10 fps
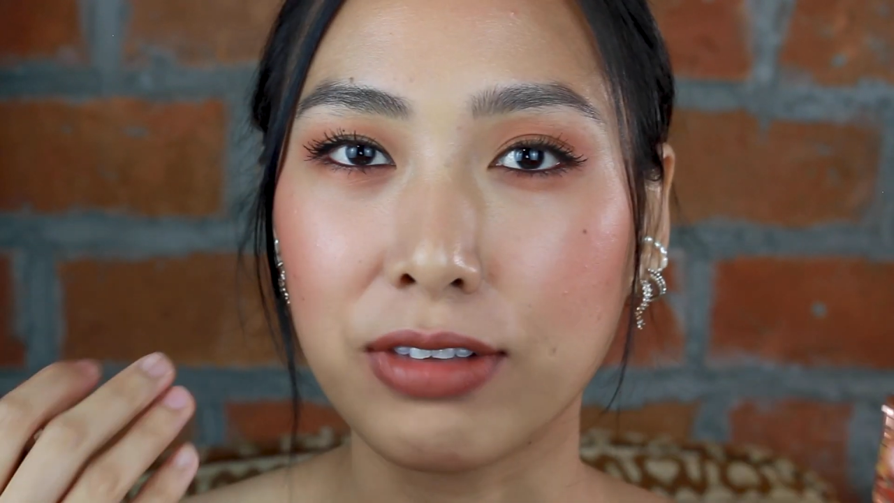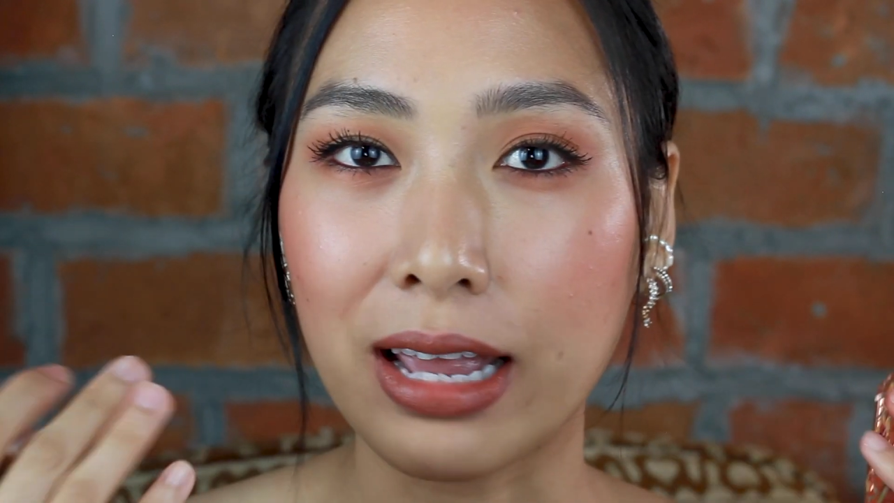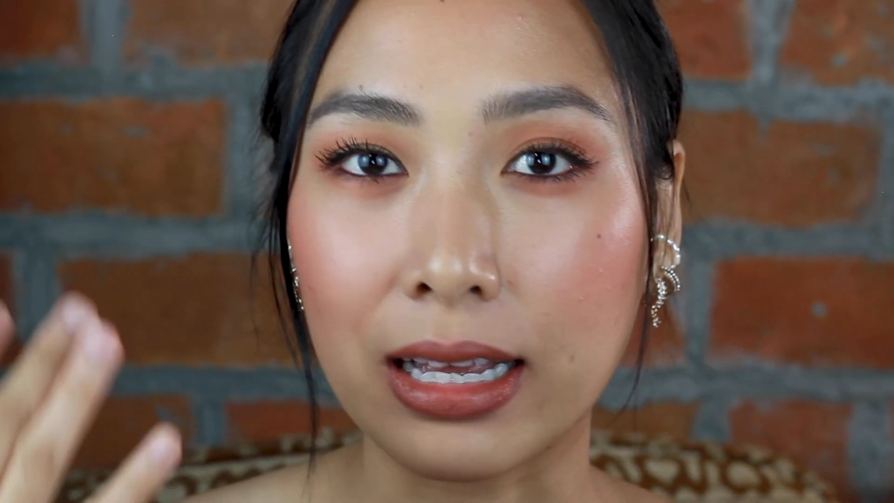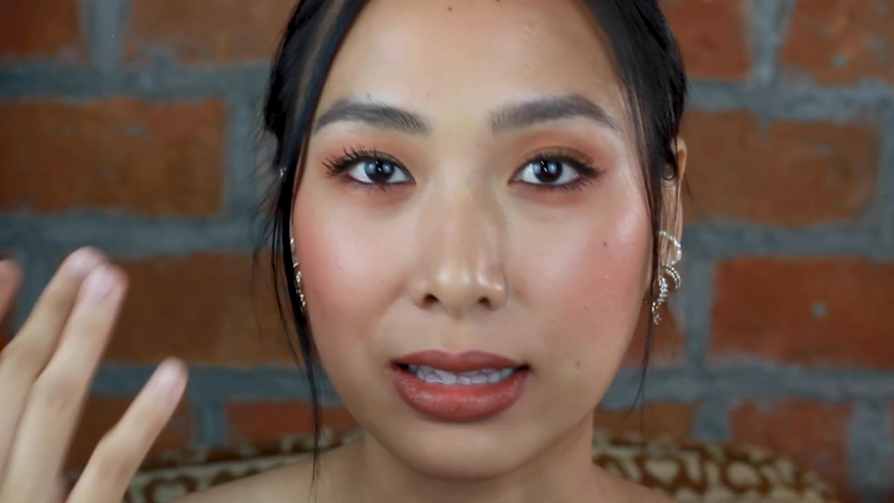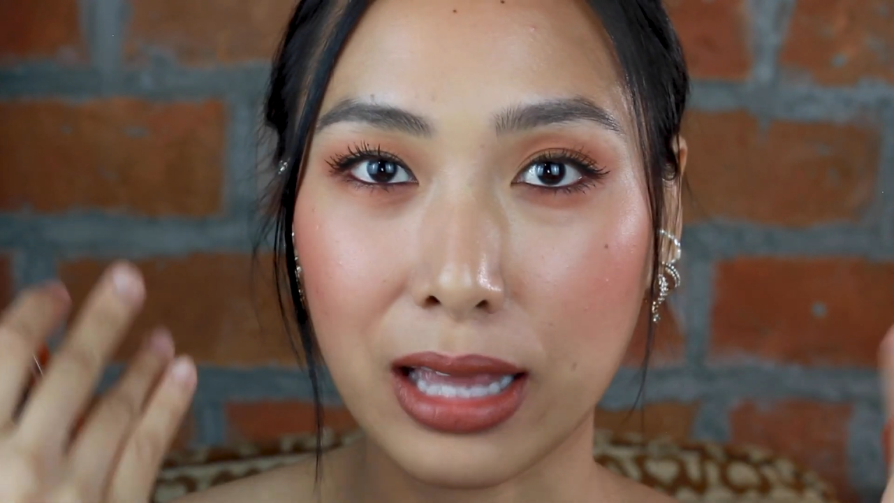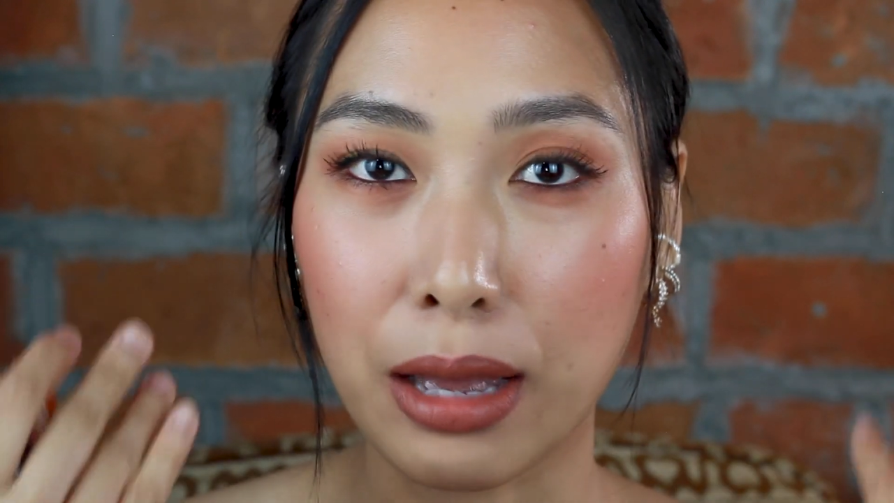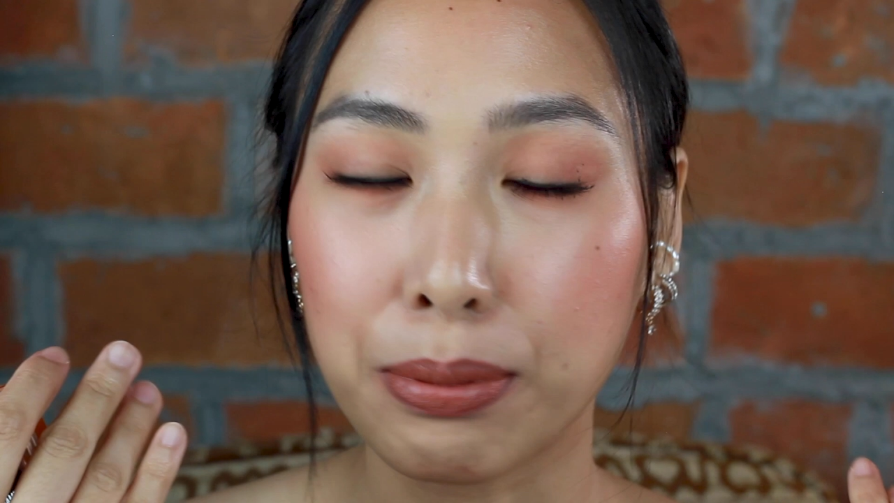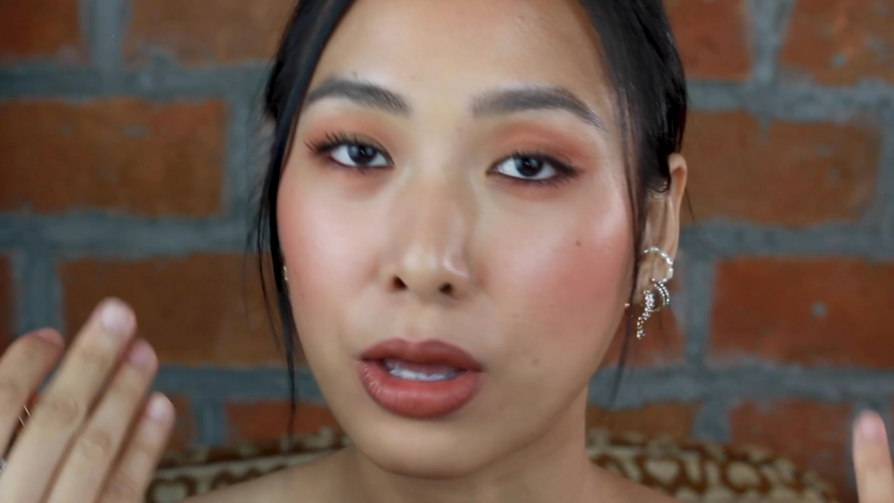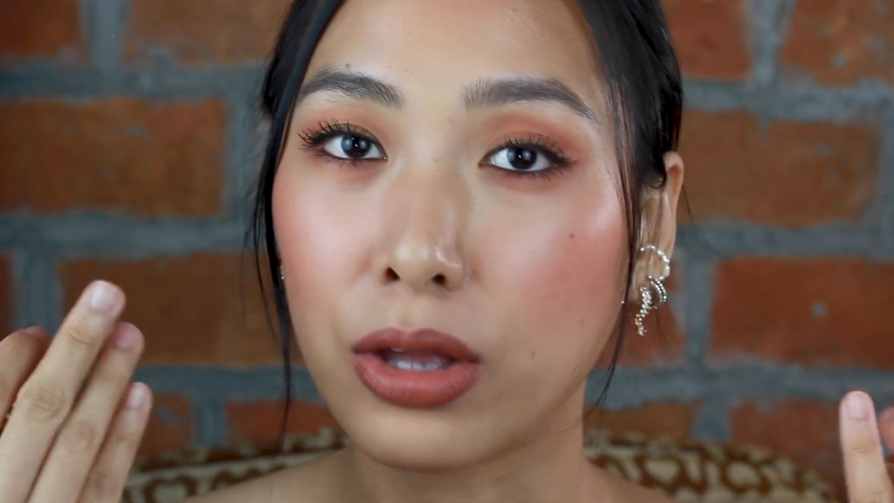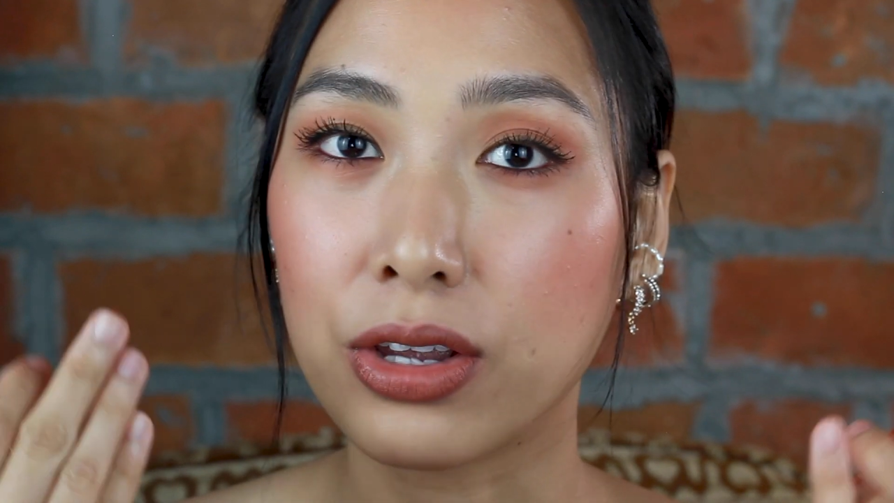like
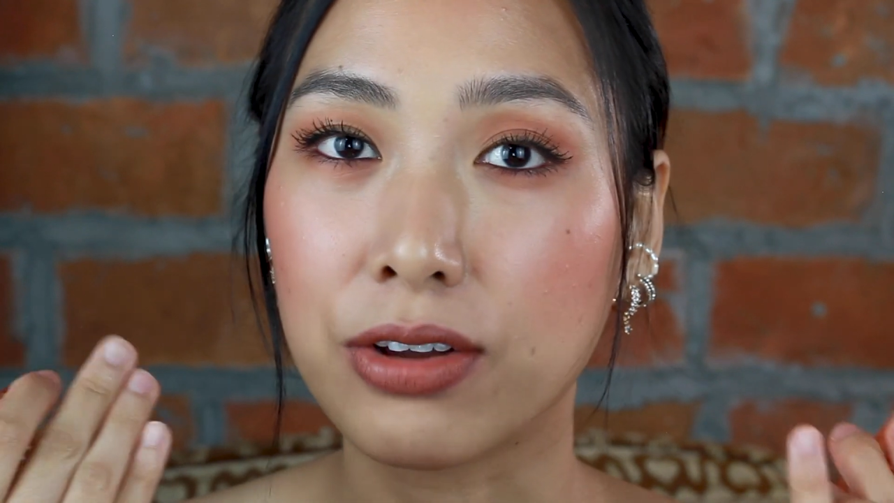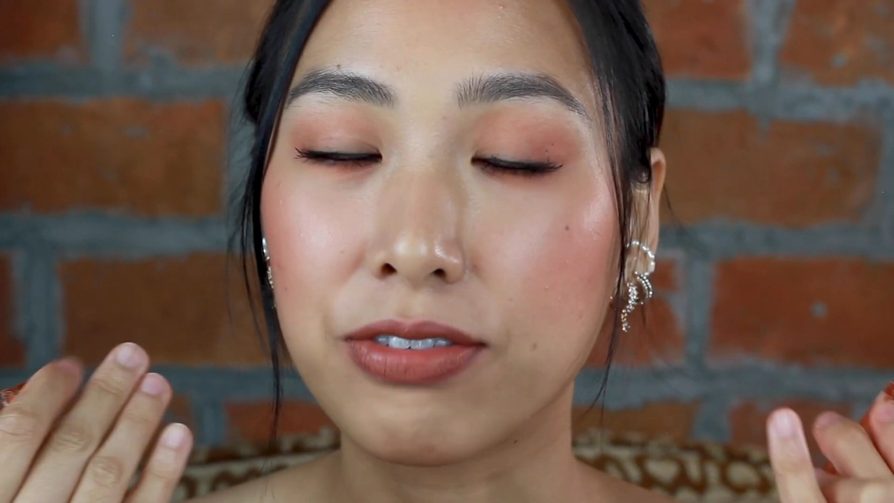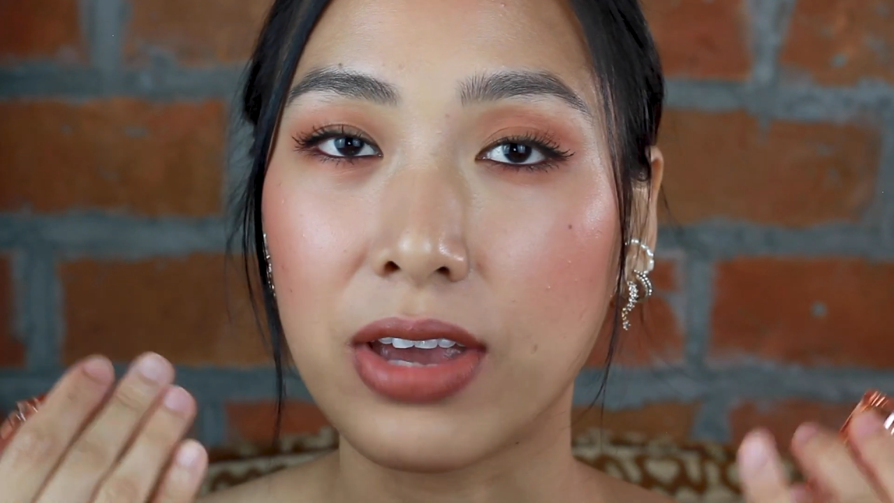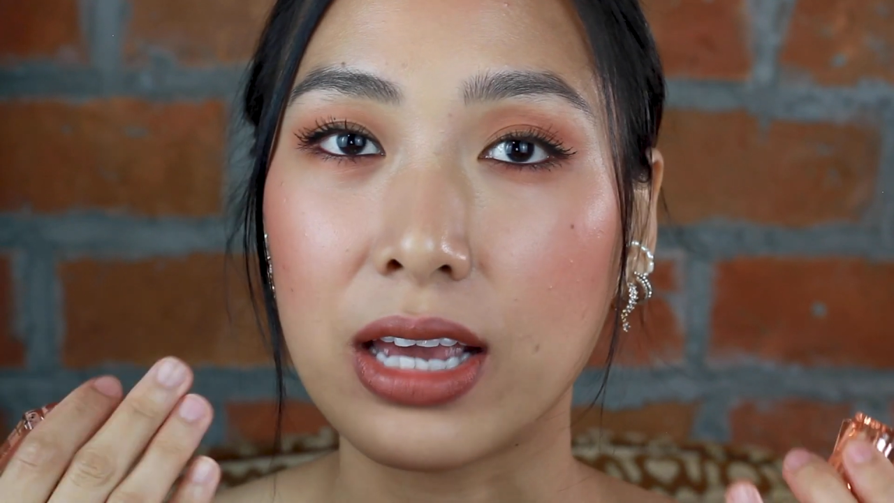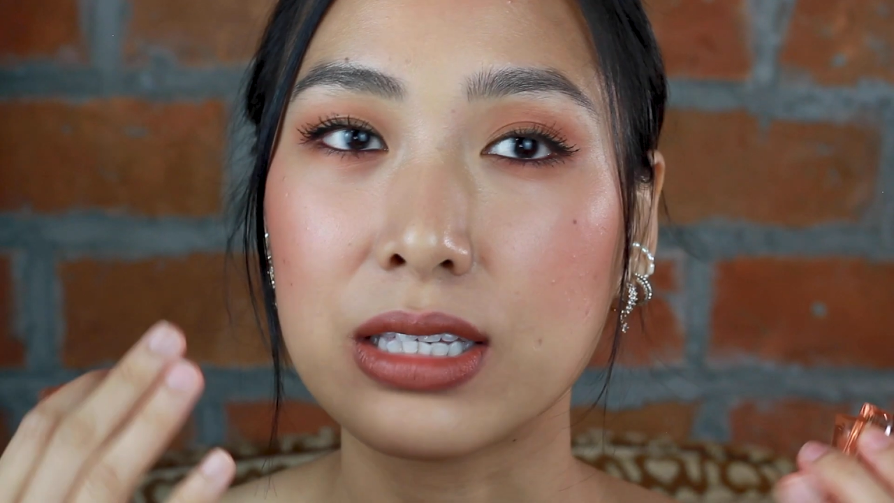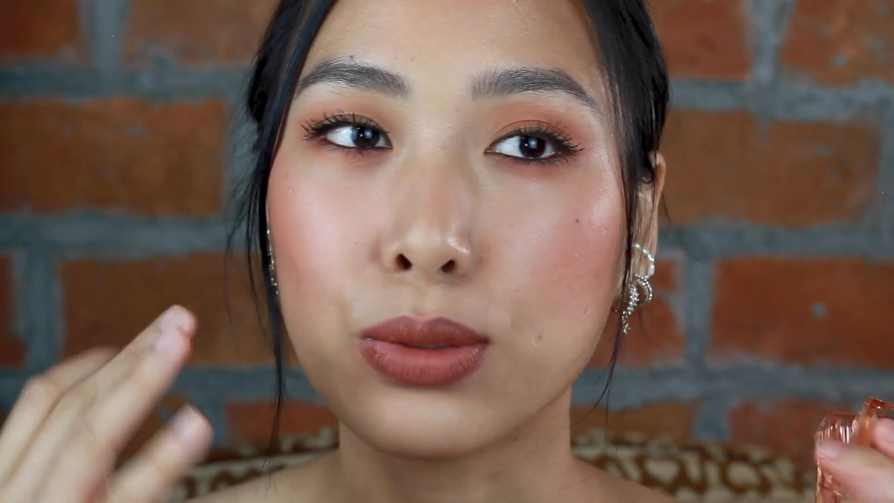depth on your face,